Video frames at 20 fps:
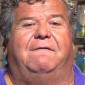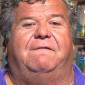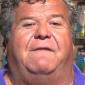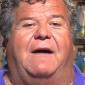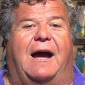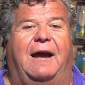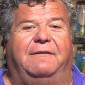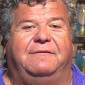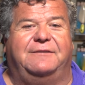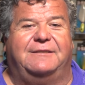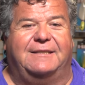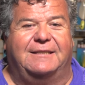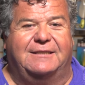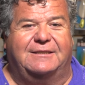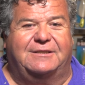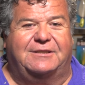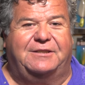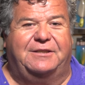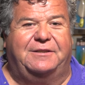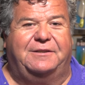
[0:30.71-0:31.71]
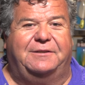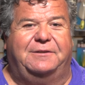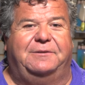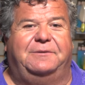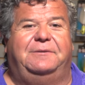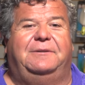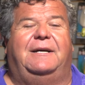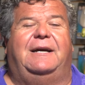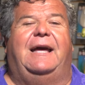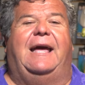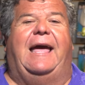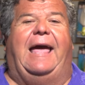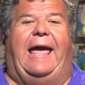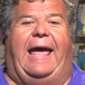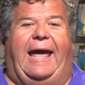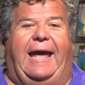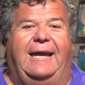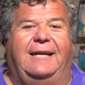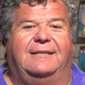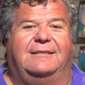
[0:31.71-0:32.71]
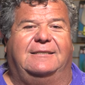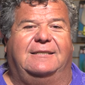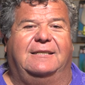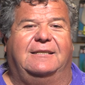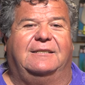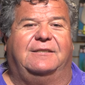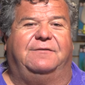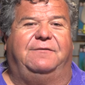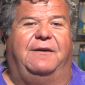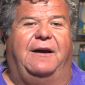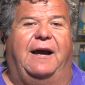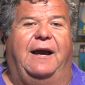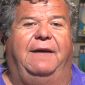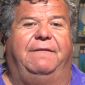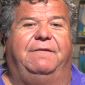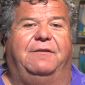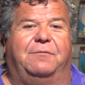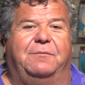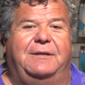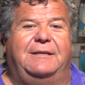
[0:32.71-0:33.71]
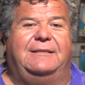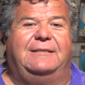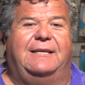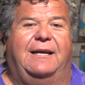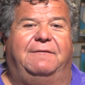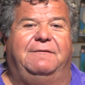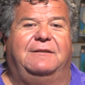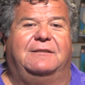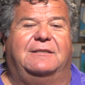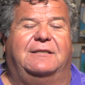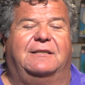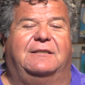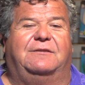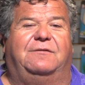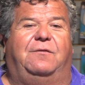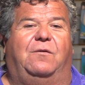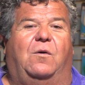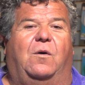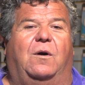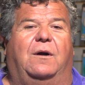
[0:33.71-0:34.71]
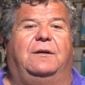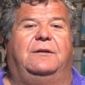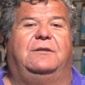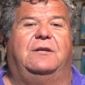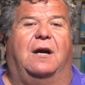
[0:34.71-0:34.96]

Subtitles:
562-865-3764.